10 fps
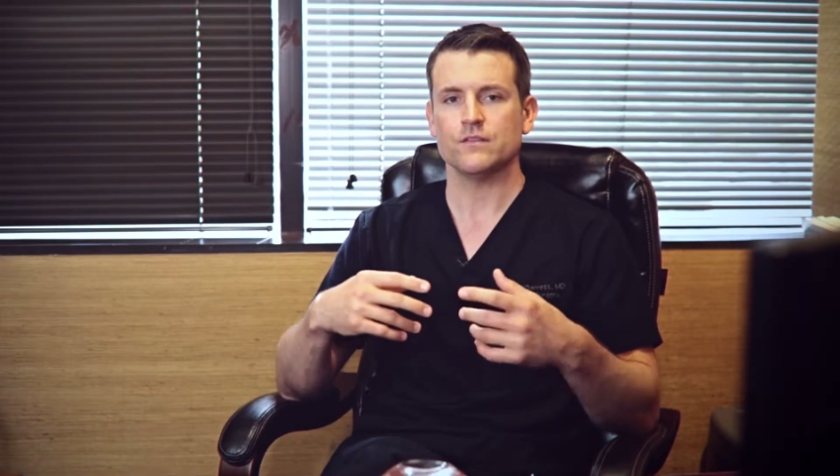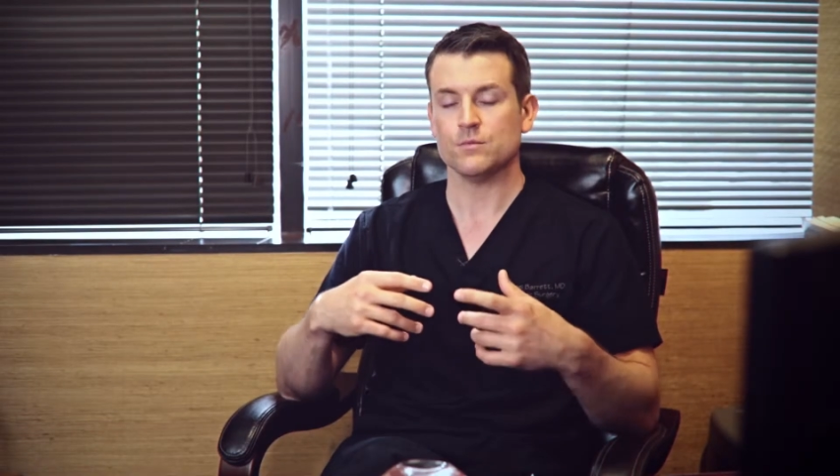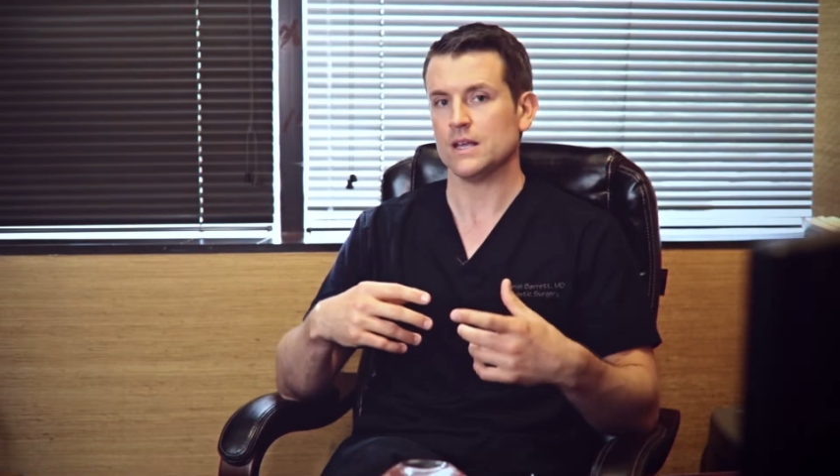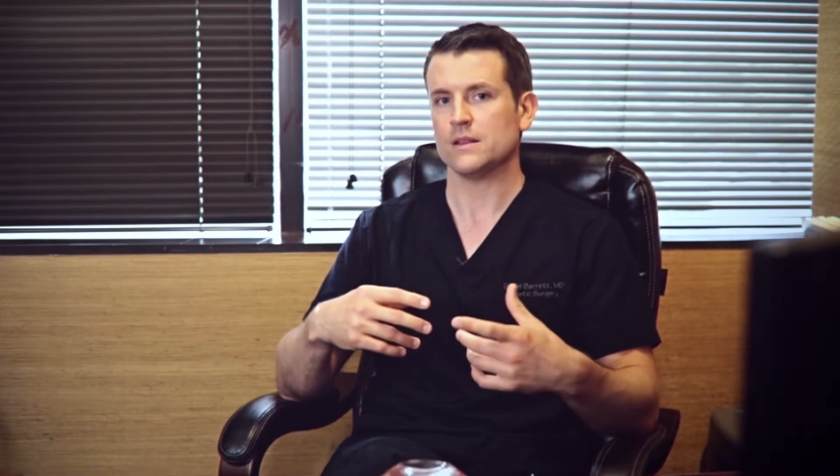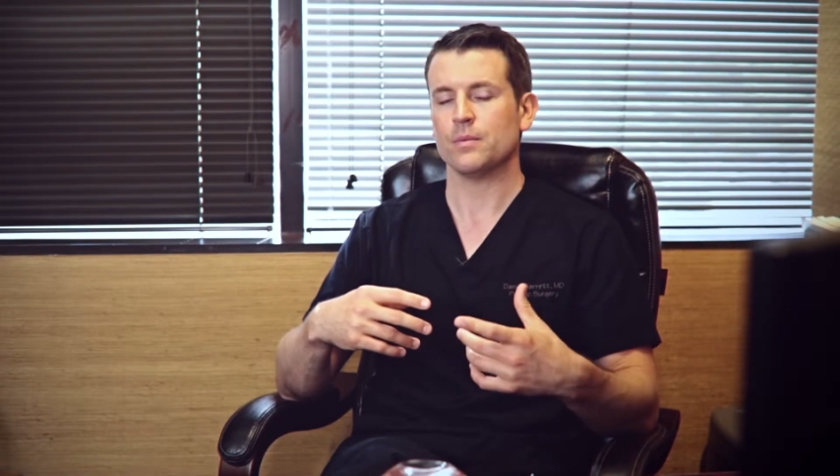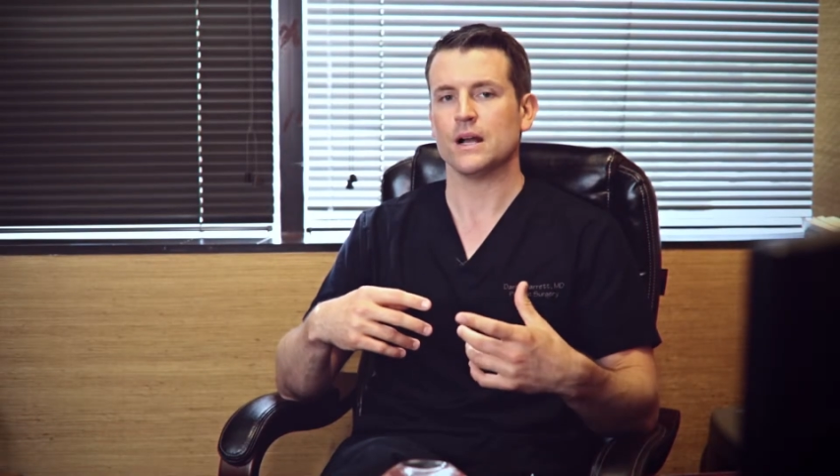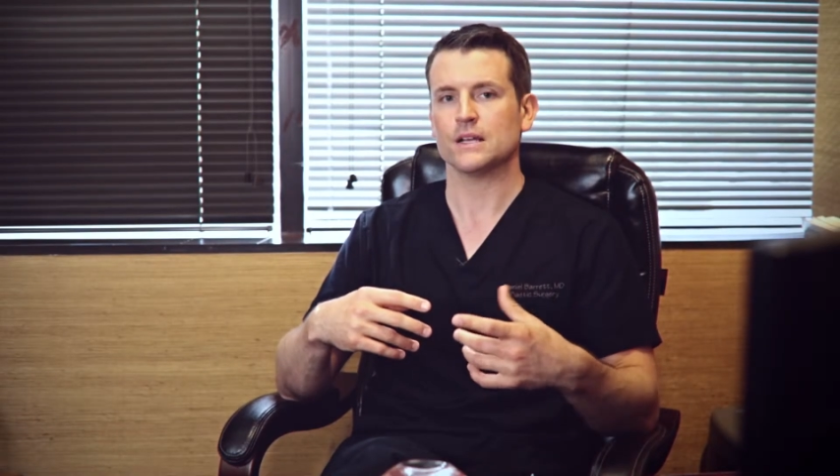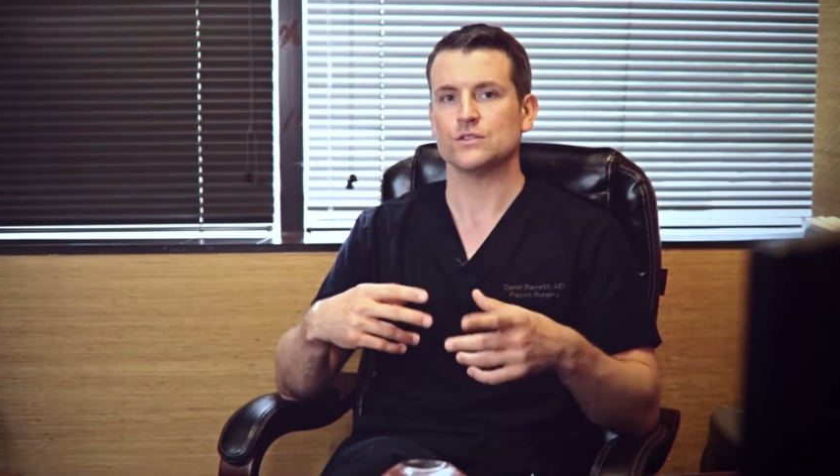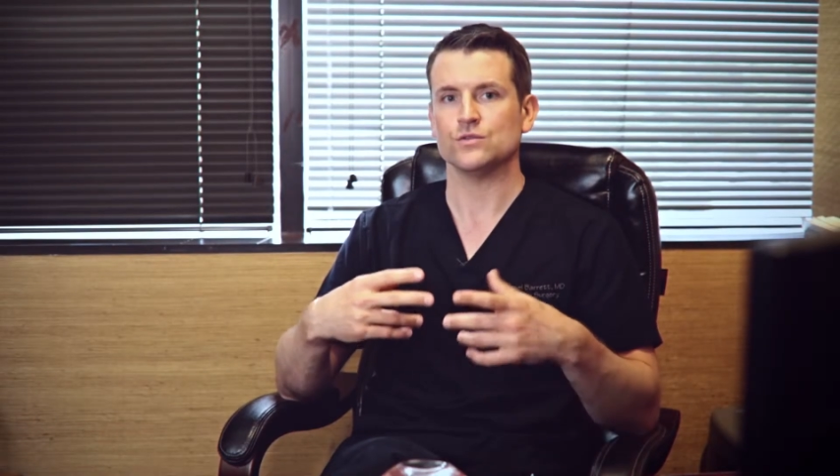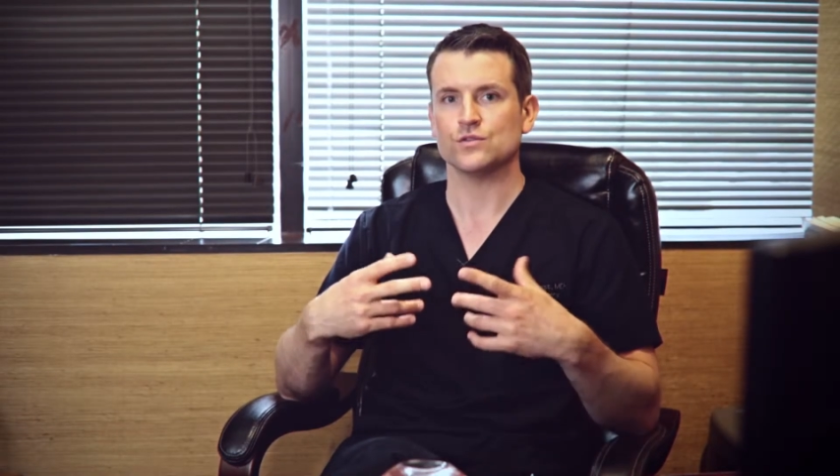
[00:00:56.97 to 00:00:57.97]
If you make the
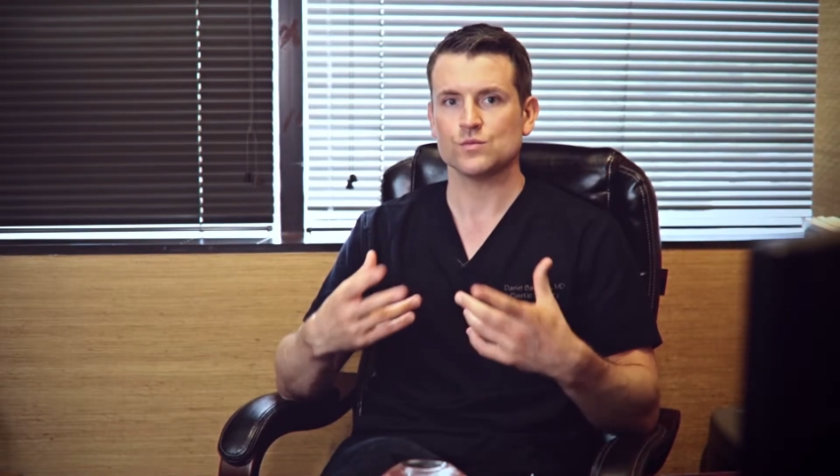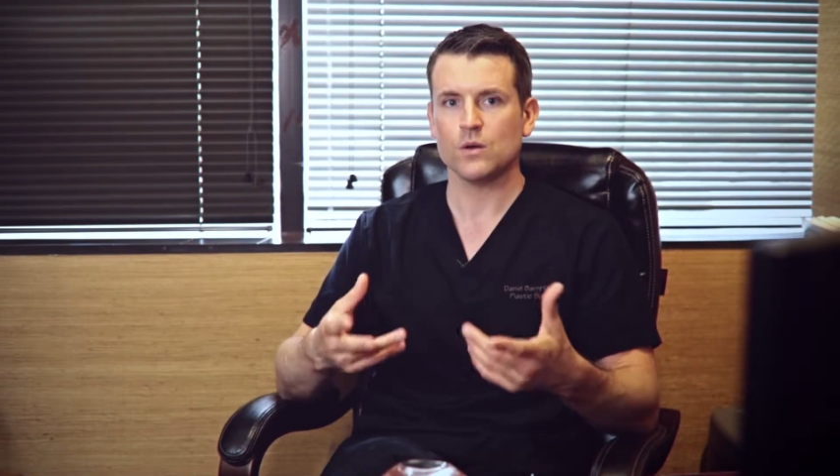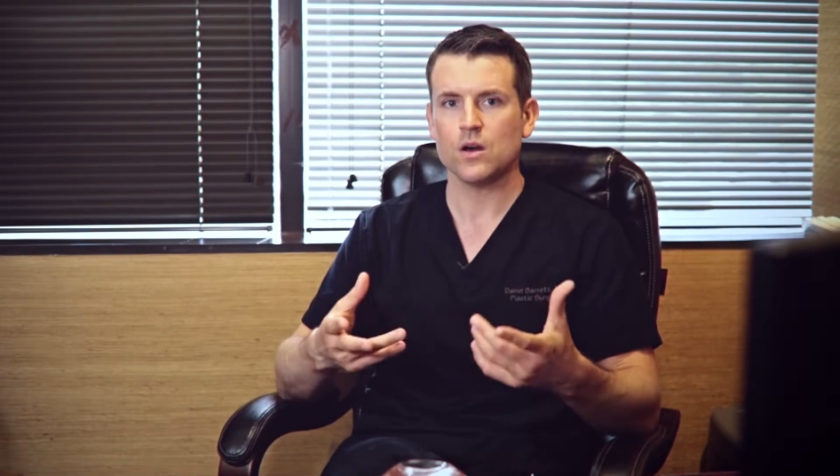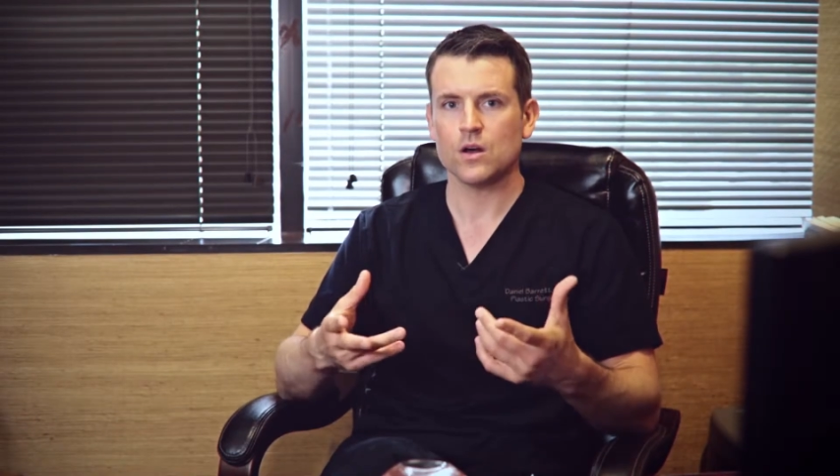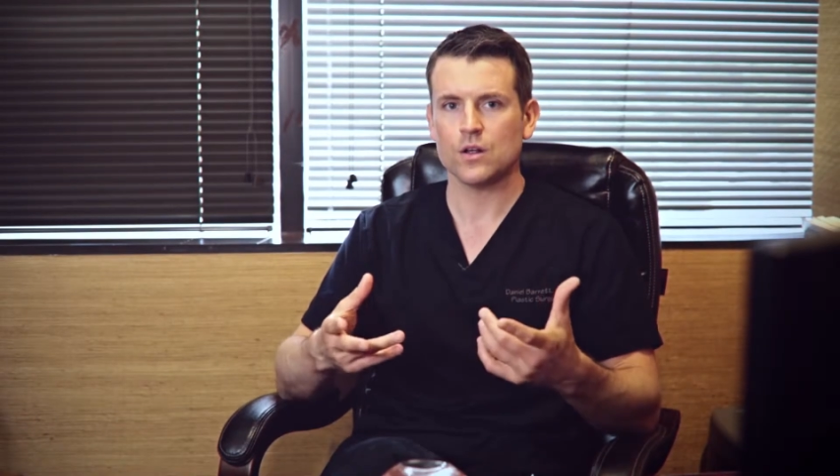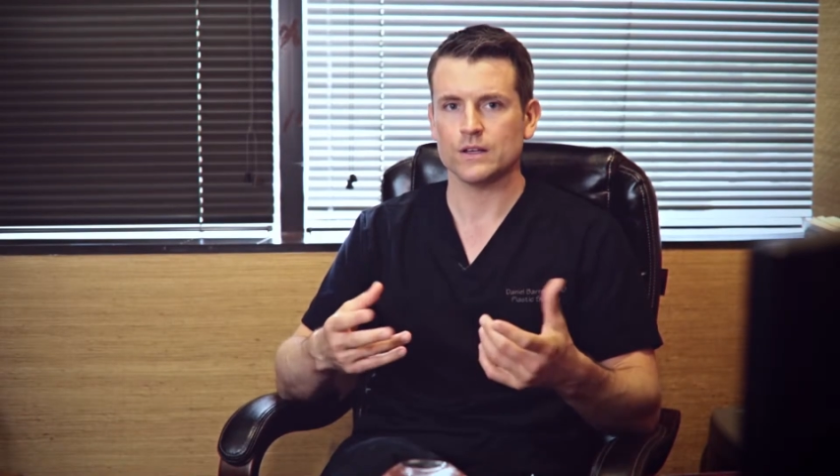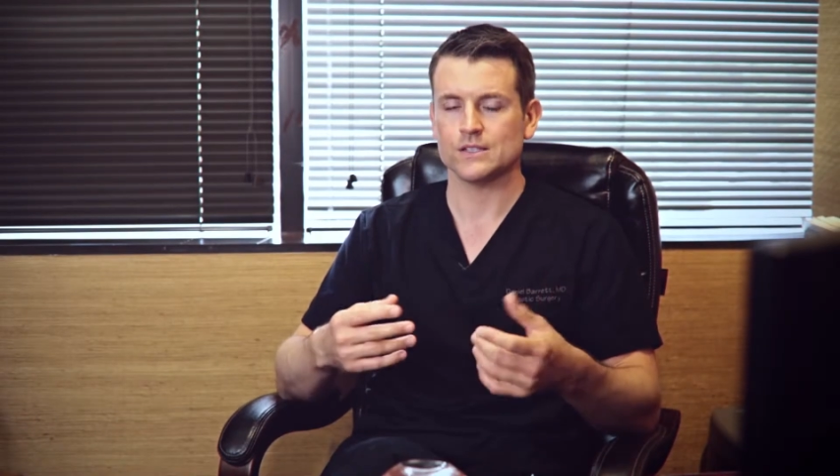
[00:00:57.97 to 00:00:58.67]
pocket too small,